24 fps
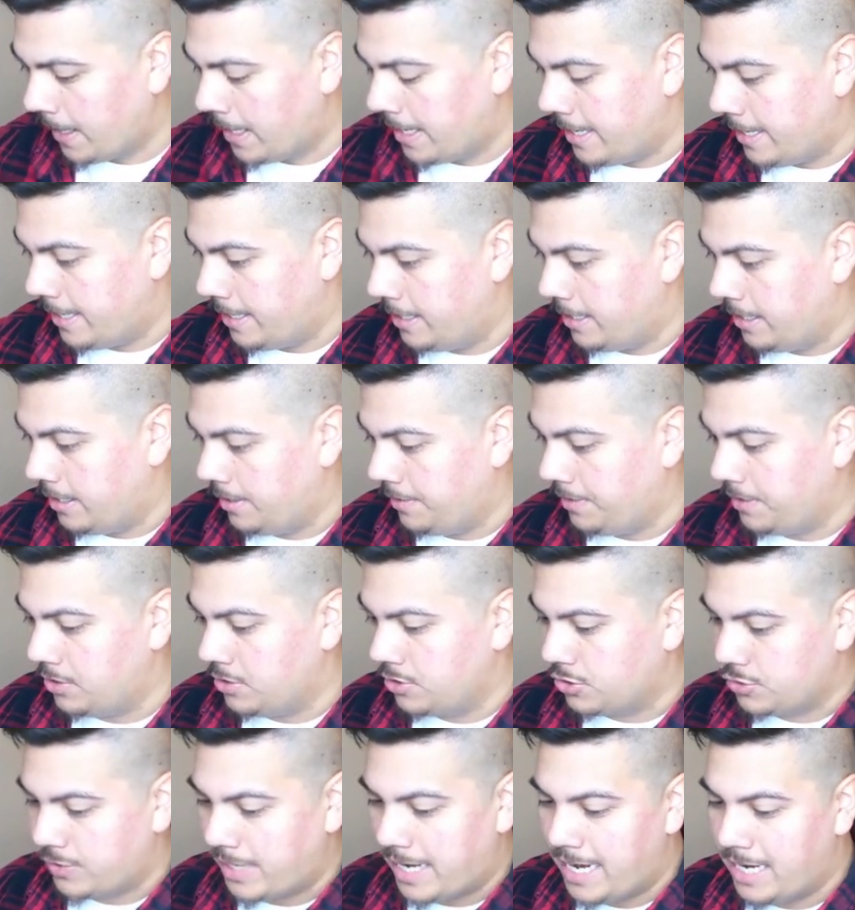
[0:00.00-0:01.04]
Uh, and then
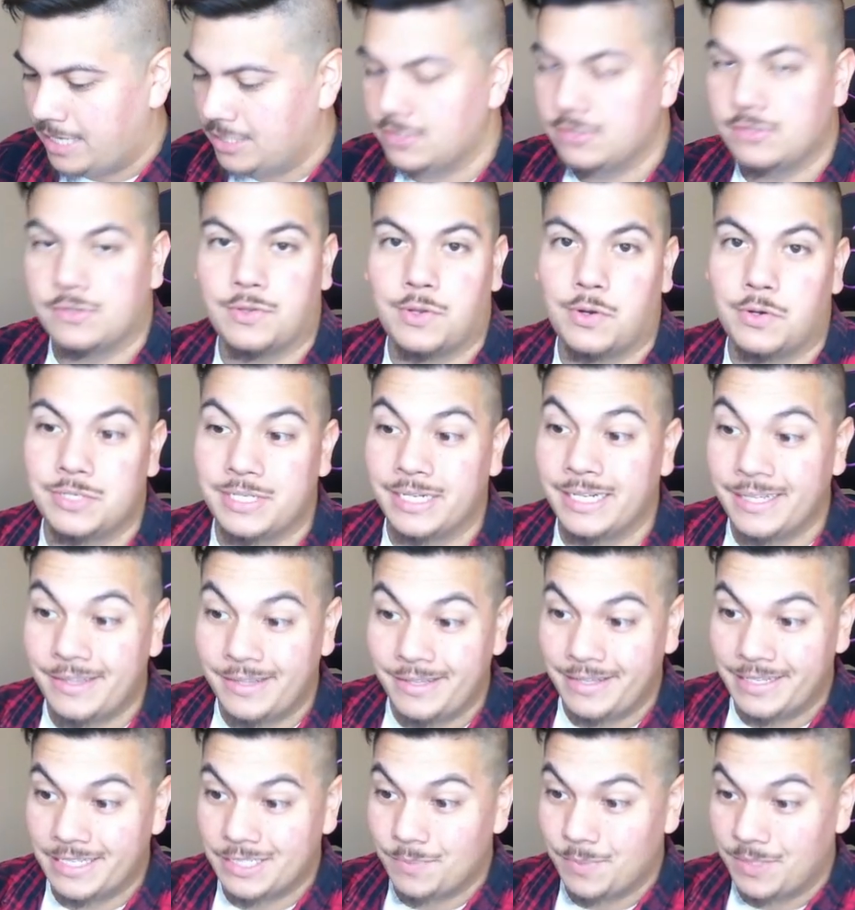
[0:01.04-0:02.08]
your trash is, of course,
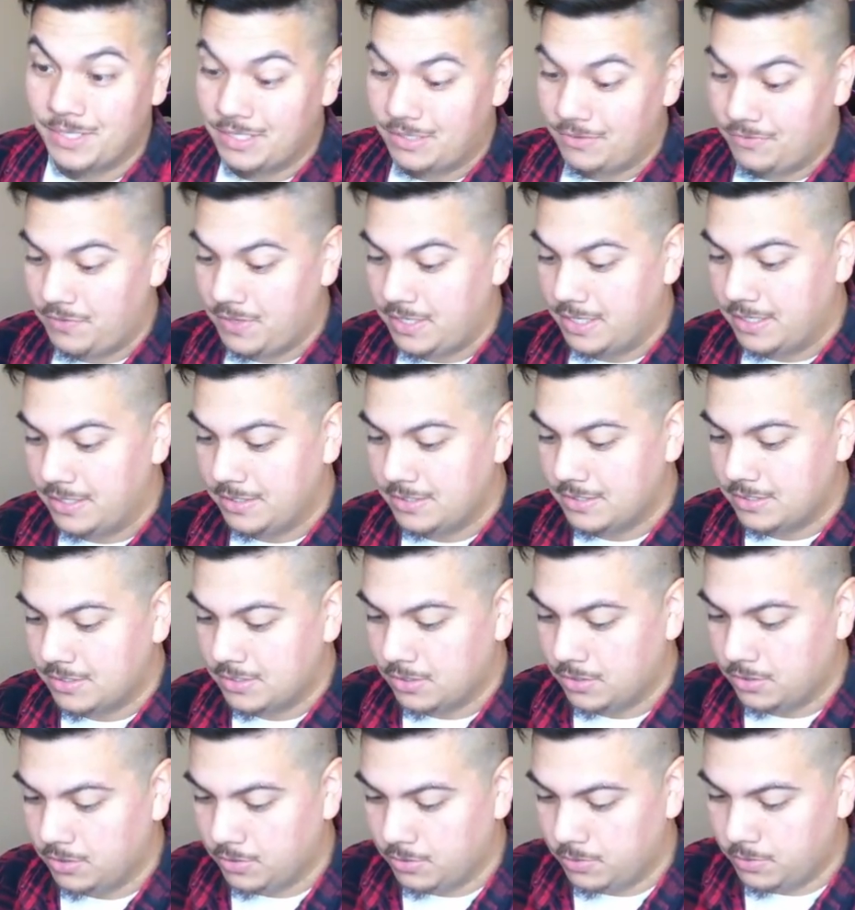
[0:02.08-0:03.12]
anything that's been defeated.
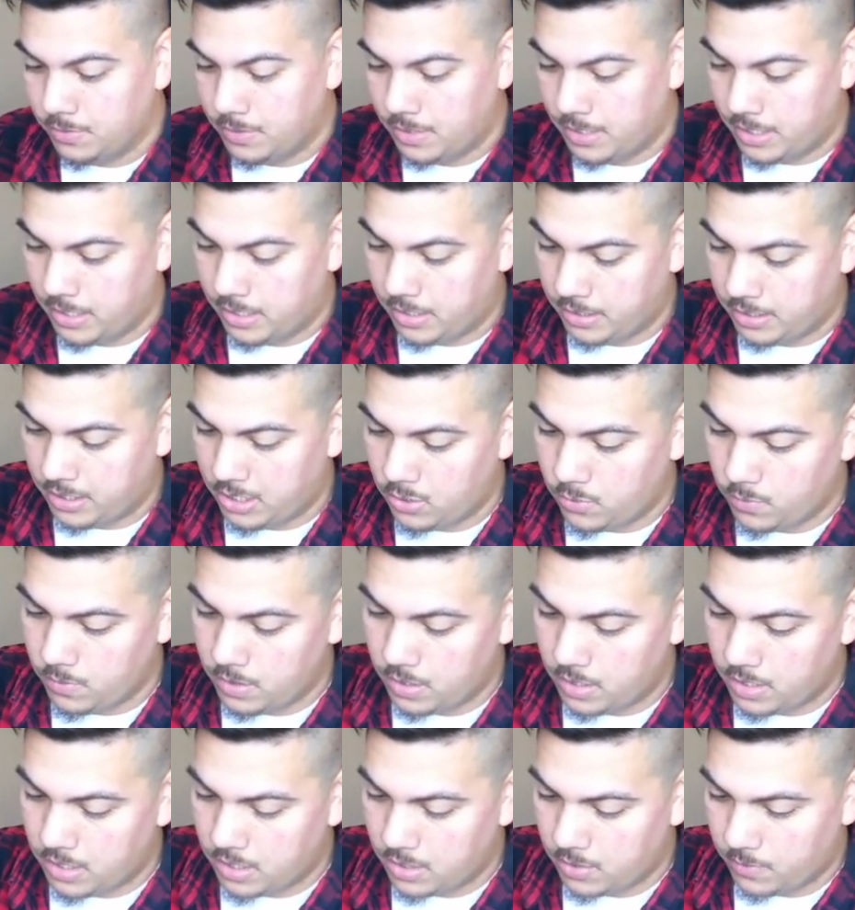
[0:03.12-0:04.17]
So uh, here
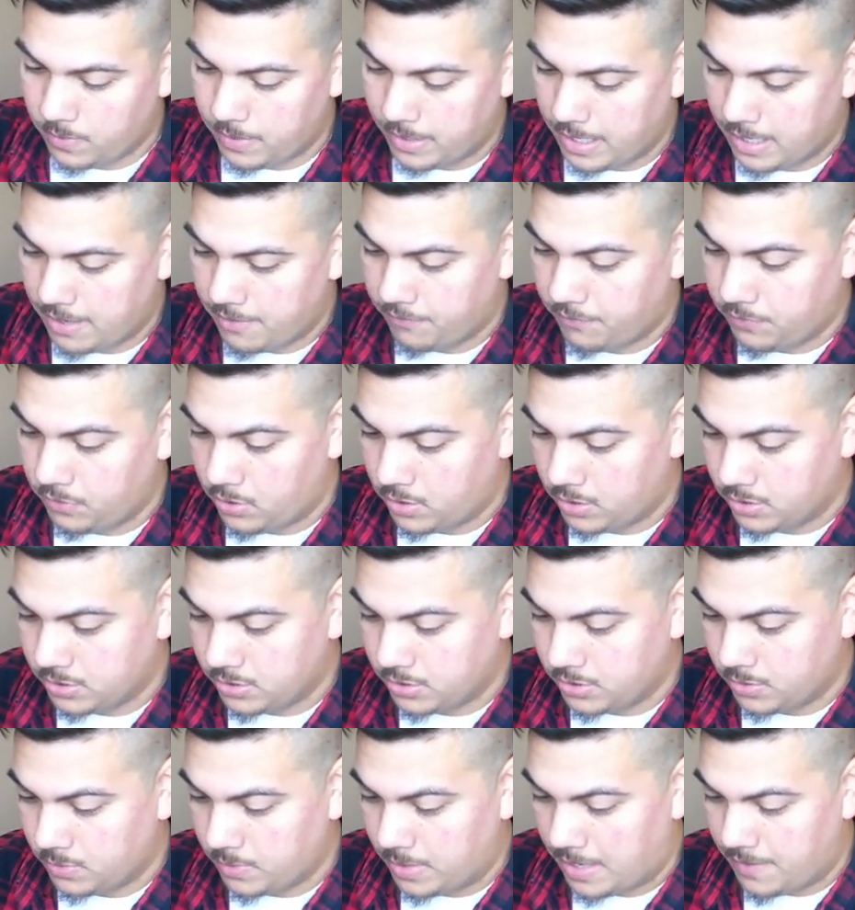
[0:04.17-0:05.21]
we are, we have your
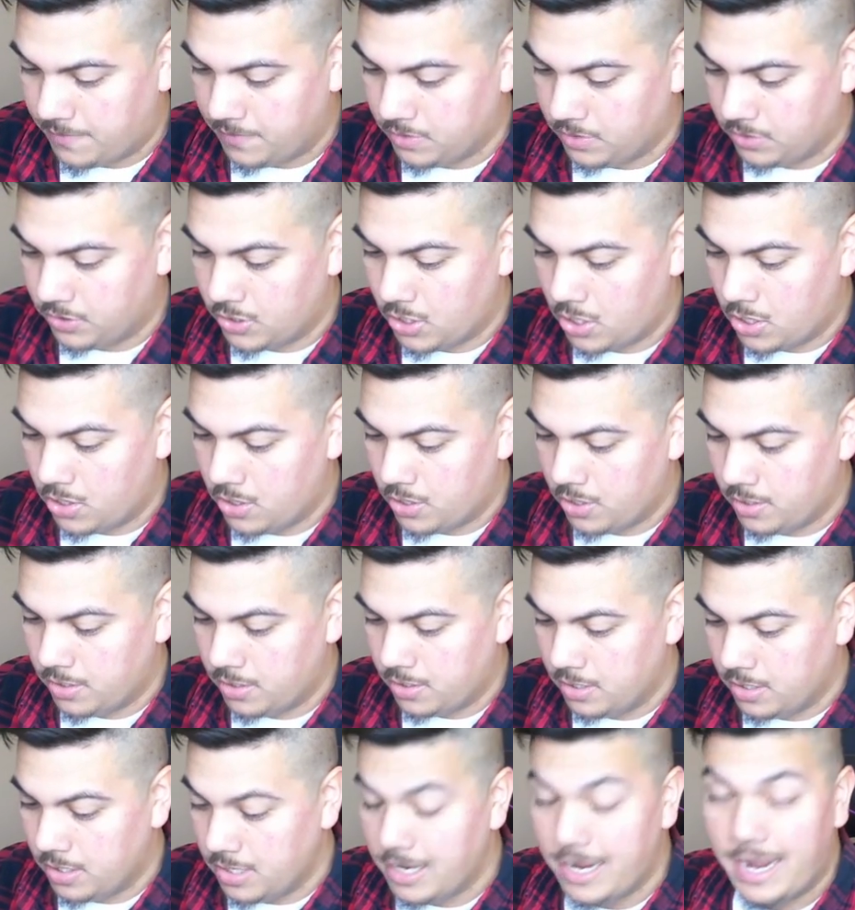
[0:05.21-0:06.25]
turn, we have a
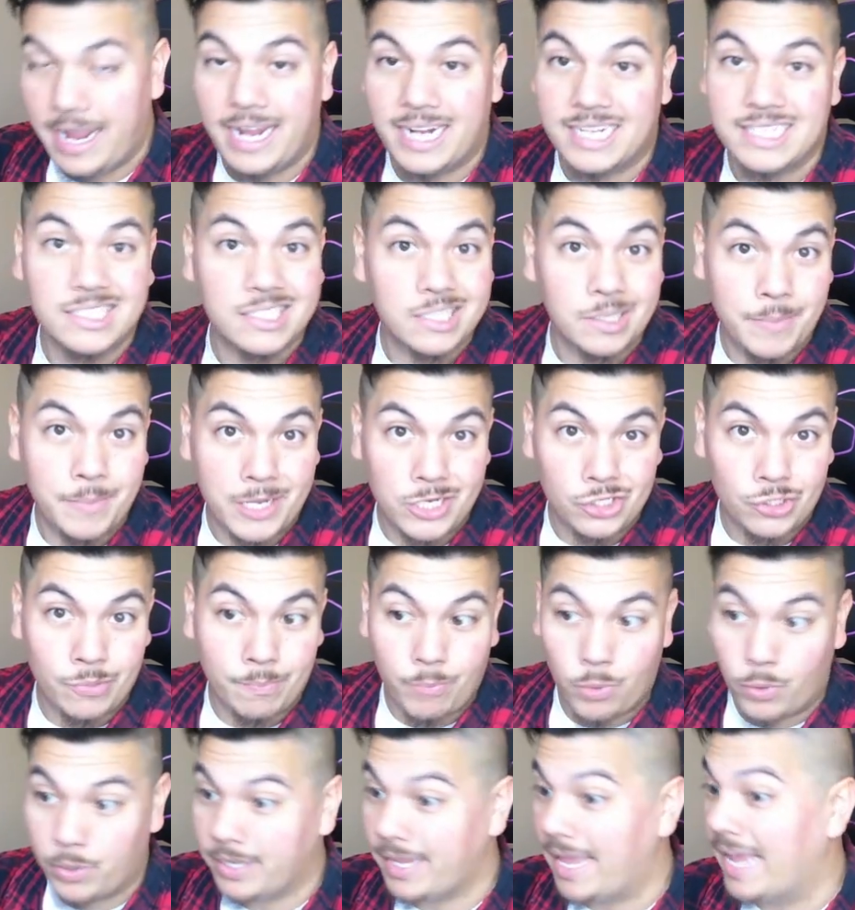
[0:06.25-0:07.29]
Don,
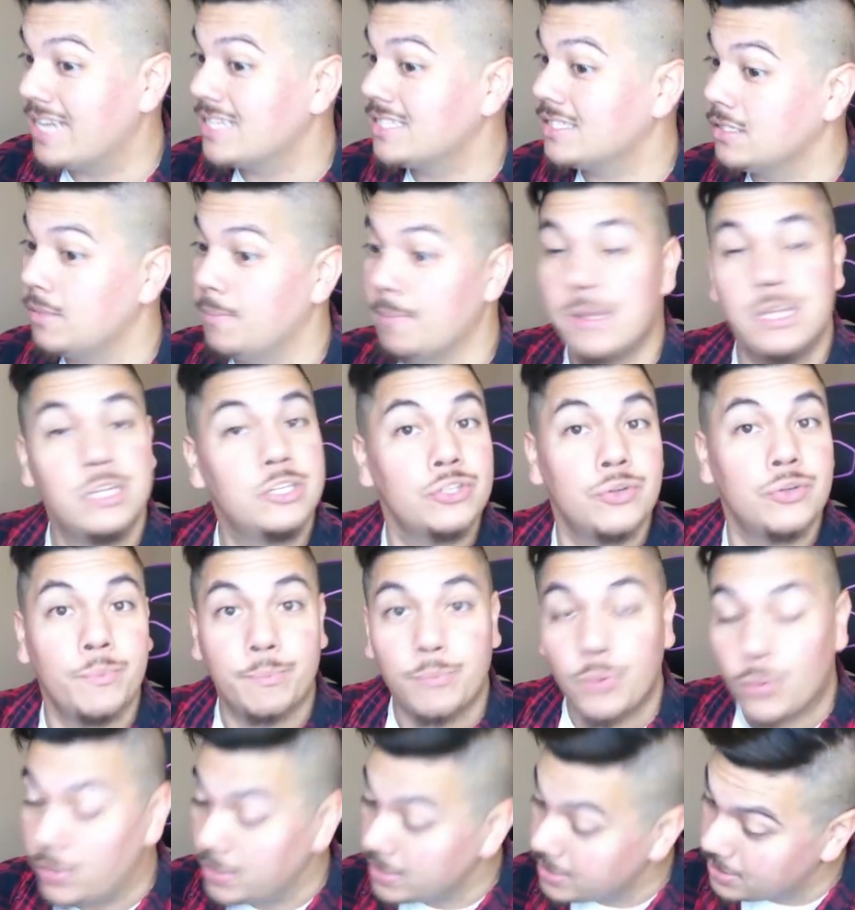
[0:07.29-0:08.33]
exclamation point, exclamation
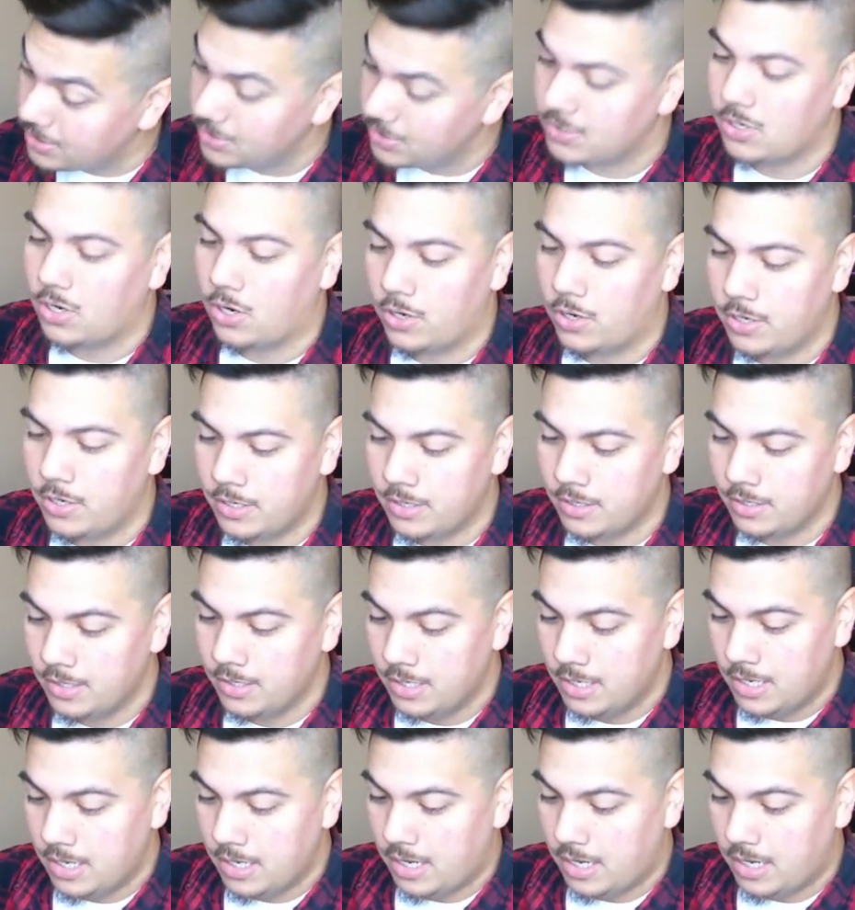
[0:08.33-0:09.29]
point card.